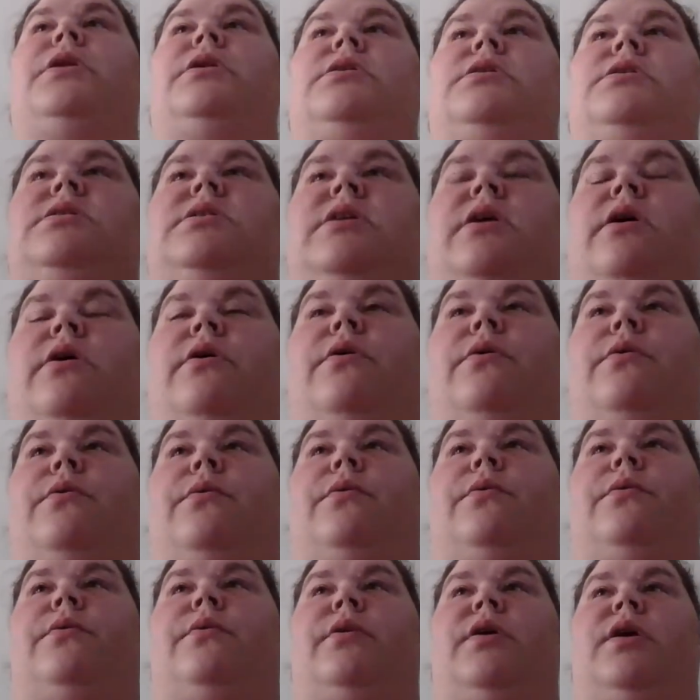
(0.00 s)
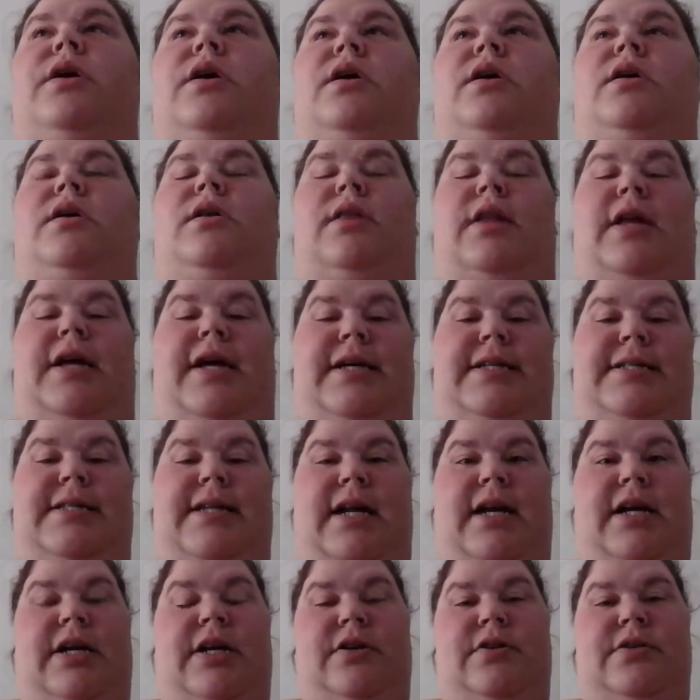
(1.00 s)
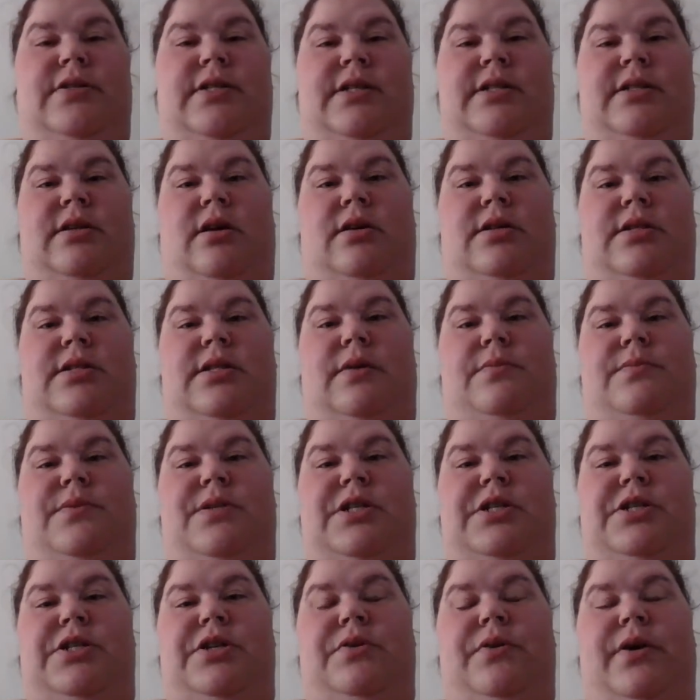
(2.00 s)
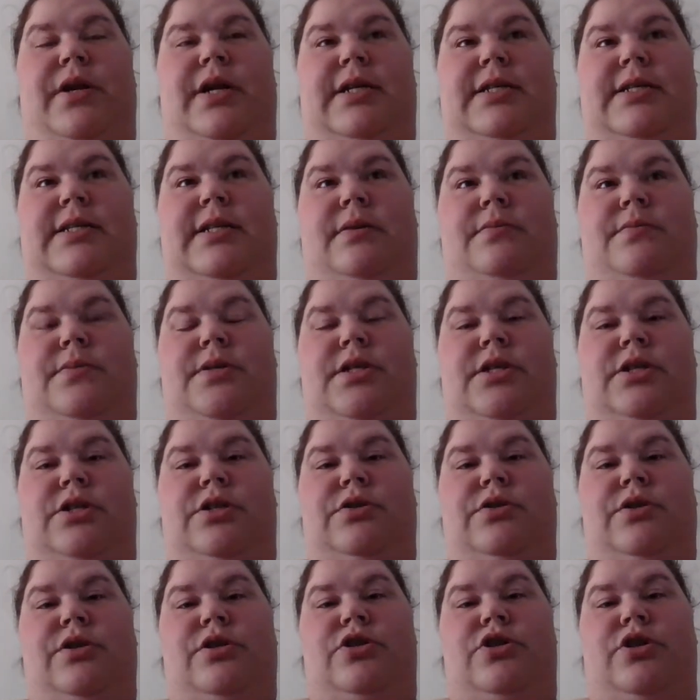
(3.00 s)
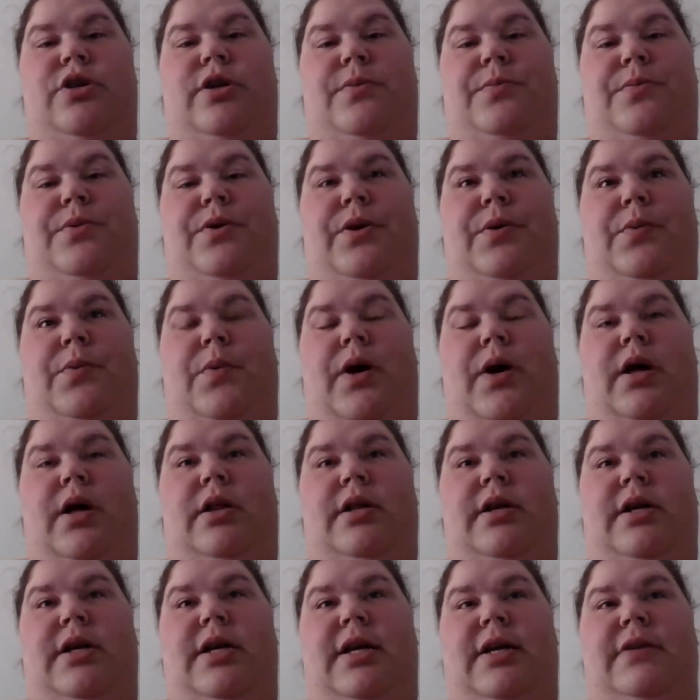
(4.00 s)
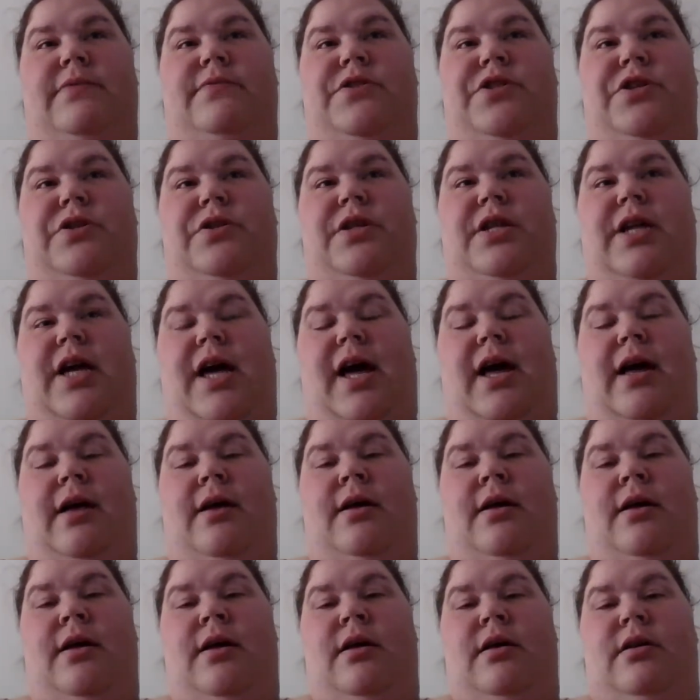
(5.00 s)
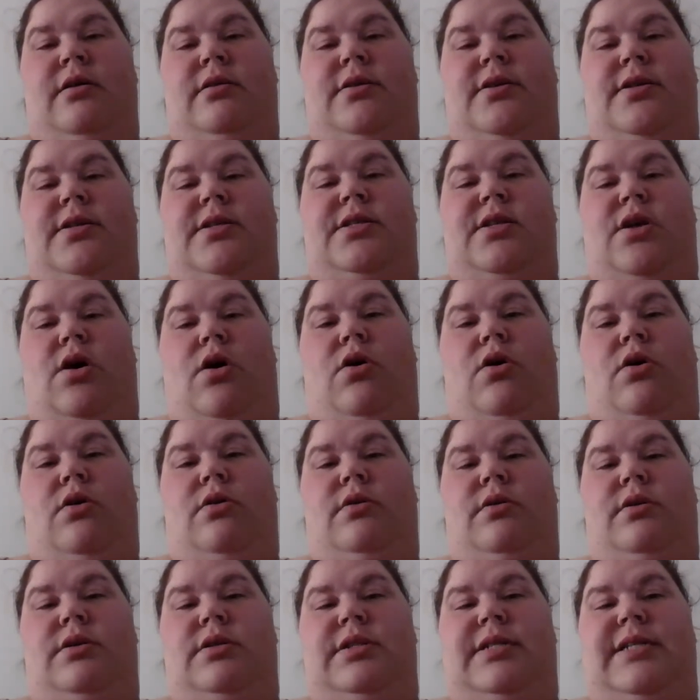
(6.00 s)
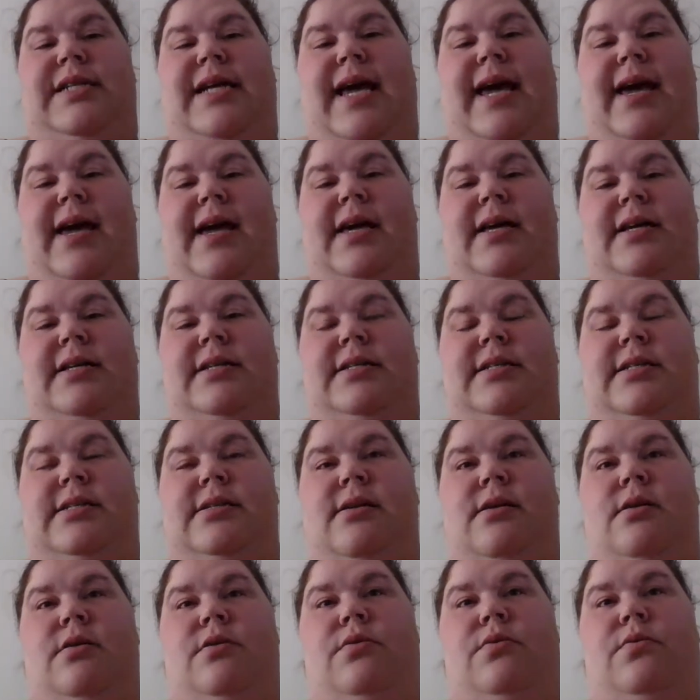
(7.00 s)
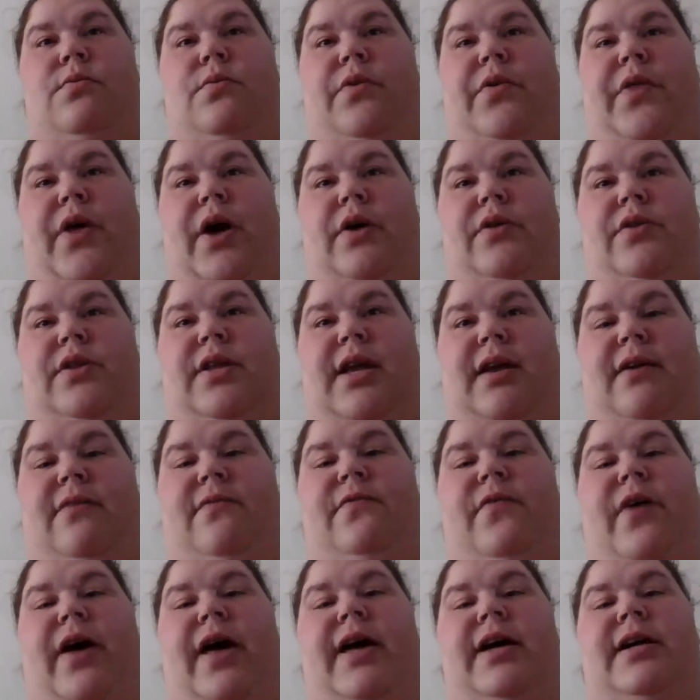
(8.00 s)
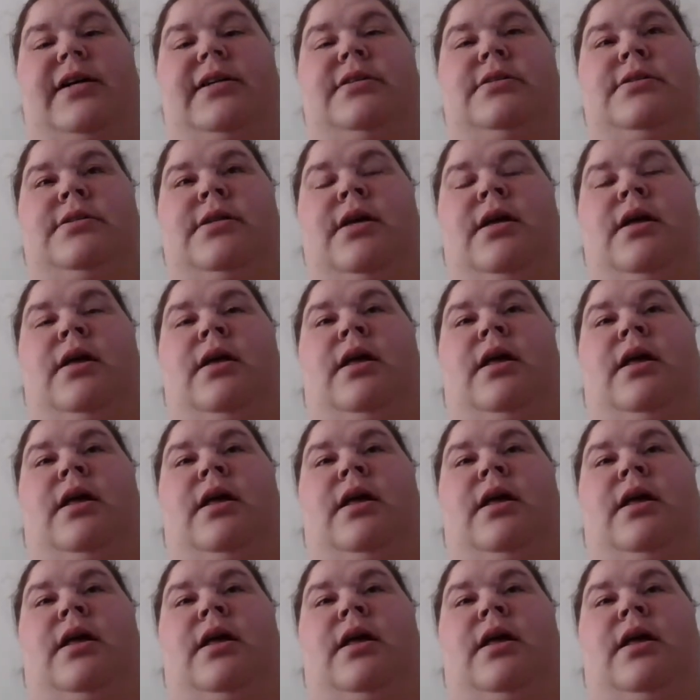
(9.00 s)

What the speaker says: So, like I said, I use a salt substitute and it seems to do the trick pretty well. It gives you that salt taste without the effects.